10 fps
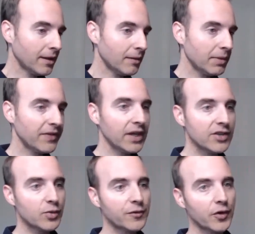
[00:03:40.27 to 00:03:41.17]
but that
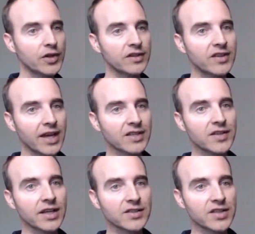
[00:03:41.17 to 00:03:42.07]
he's referring to texts
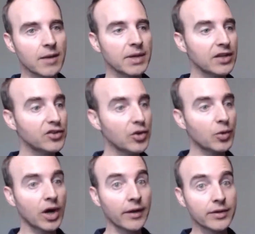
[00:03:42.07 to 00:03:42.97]
like in Psalm 82
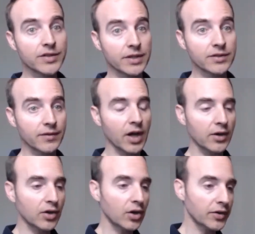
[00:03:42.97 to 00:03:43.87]
where other sons of God
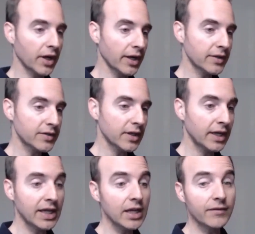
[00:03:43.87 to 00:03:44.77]
are called gods,
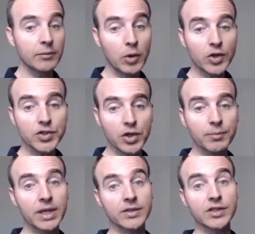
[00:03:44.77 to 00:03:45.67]
and he even more so
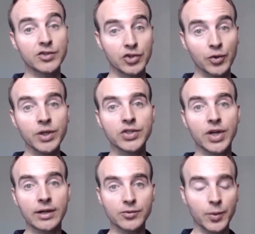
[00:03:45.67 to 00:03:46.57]
because he's doing
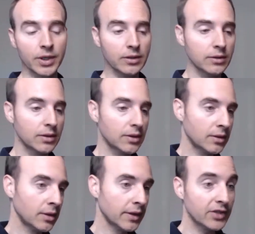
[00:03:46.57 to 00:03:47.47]
Jah's will.
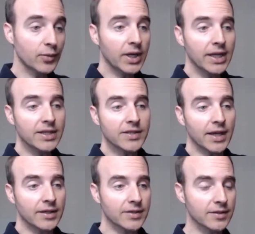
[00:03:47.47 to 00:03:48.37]
That's what he
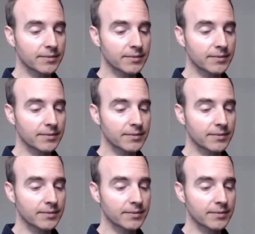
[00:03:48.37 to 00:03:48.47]
says.